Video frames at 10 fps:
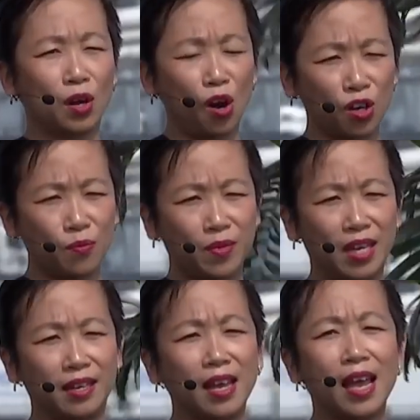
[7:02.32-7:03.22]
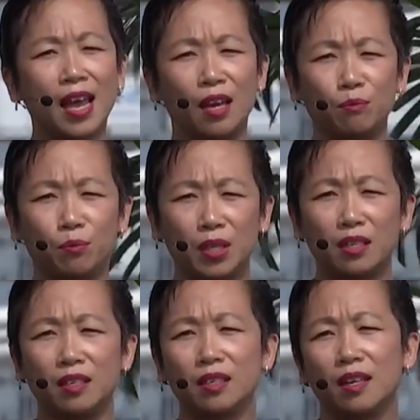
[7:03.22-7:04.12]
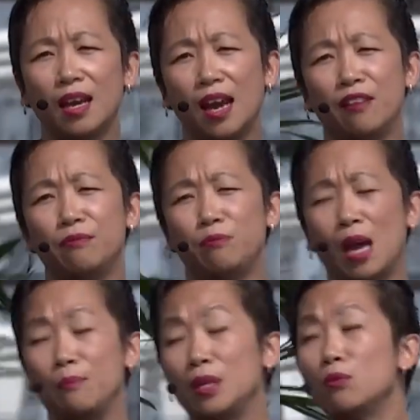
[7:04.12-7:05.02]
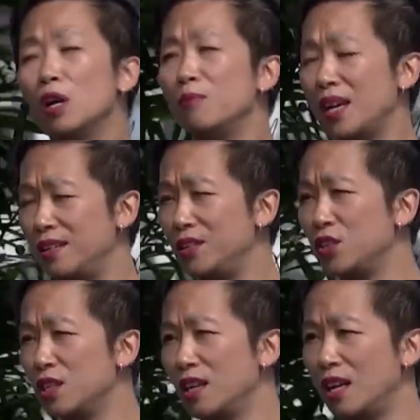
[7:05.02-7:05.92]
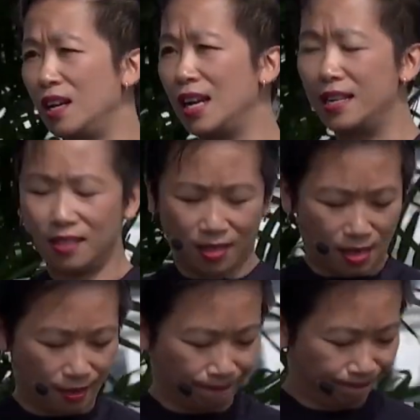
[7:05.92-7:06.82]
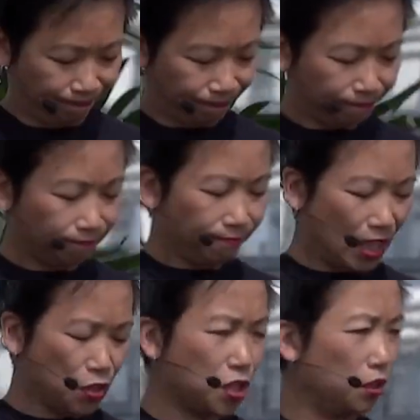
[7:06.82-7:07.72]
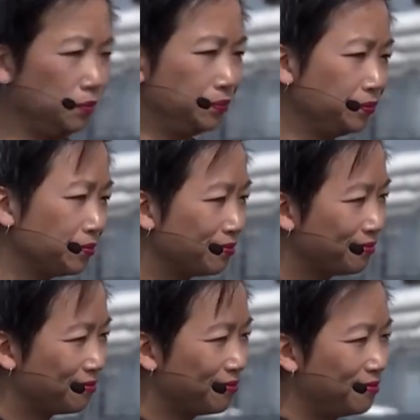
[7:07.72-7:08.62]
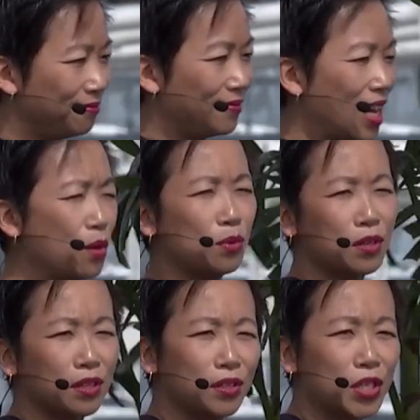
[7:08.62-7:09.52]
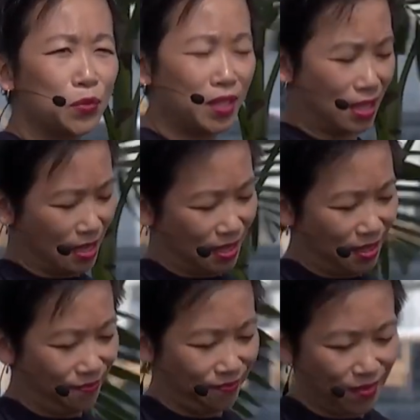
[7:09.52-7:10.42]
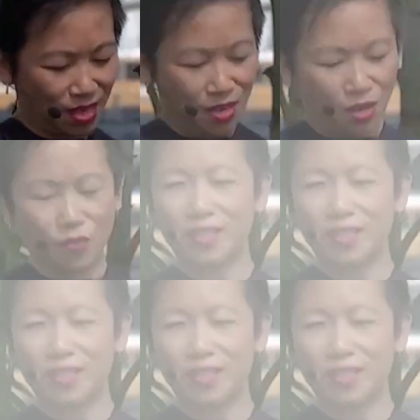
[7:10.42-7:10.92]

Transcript: automate and be well managed at design. So, I will close with this. Over